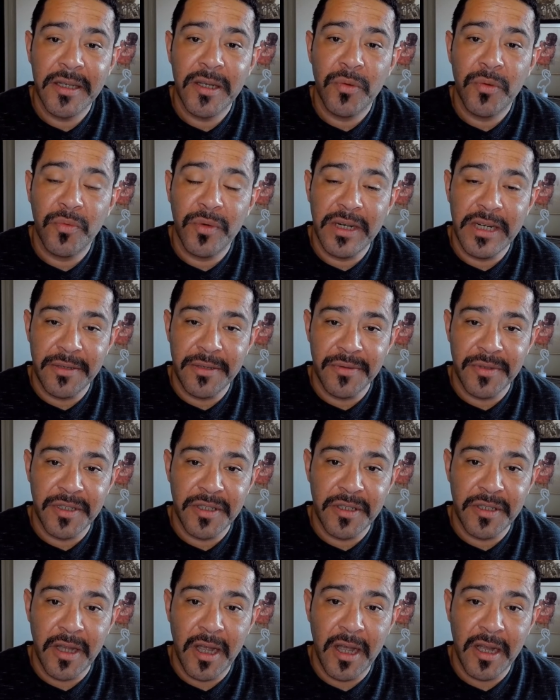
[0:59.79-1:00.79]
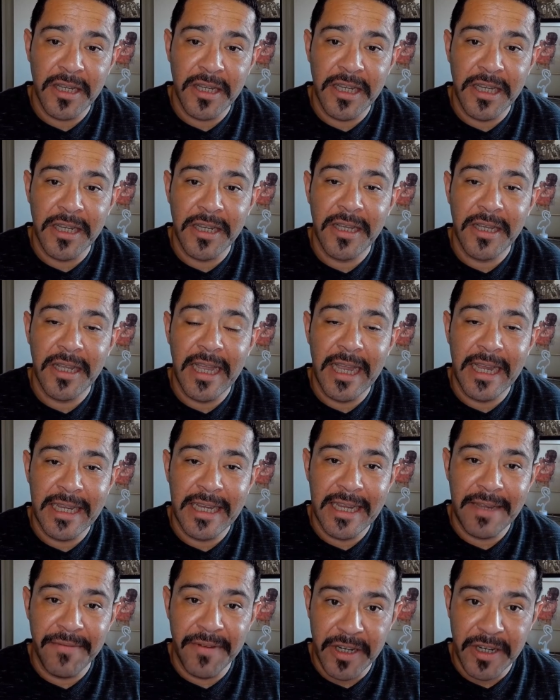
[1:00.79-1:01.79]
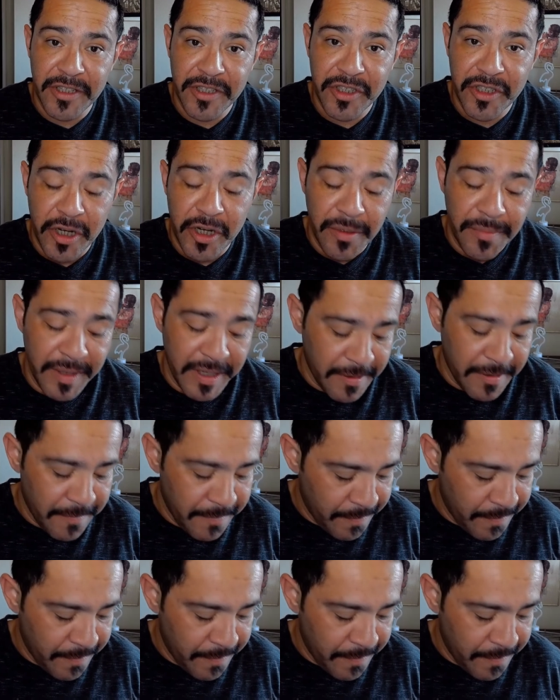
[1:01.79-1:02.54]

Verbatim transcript: when he was talking and giving a sermon.